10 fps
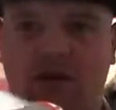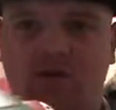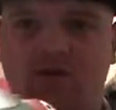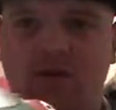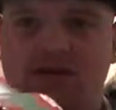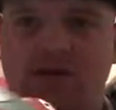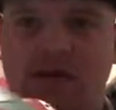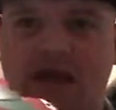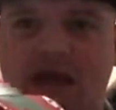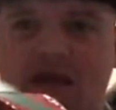mode. This is
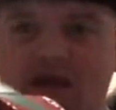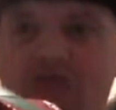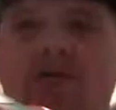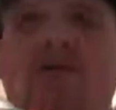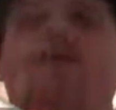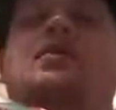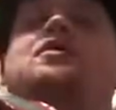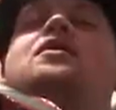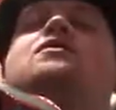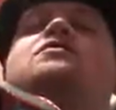a... oh, I
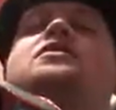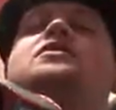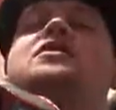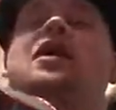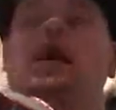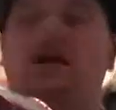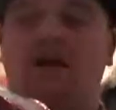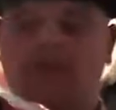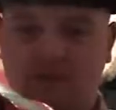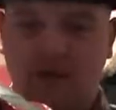love this
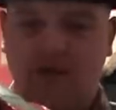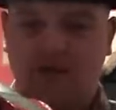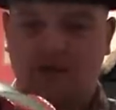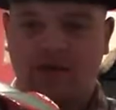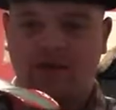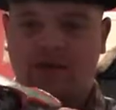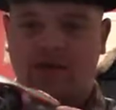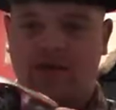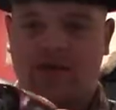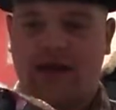car.
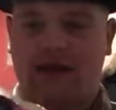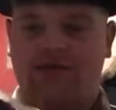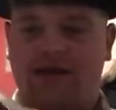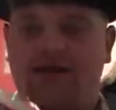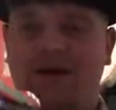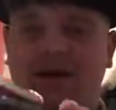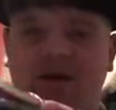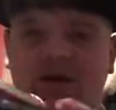Yeah, I really